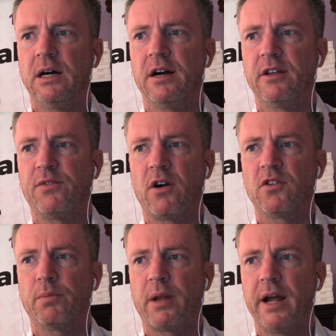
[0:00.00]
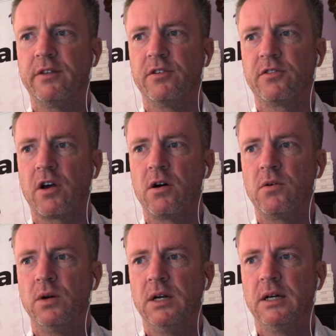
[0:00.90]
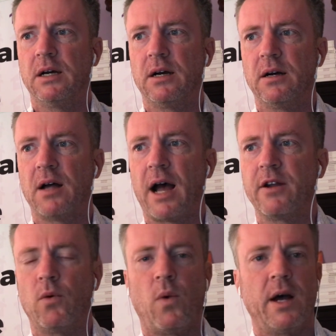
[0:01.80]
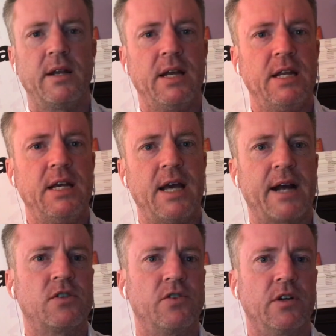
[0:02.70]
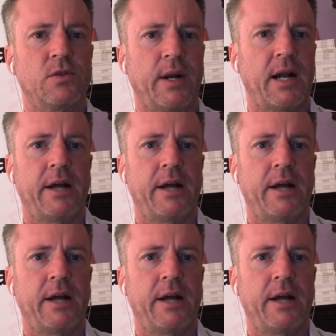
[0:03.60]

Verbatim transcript: Uh, as far as appliances go, uh, I don't want any extras, right?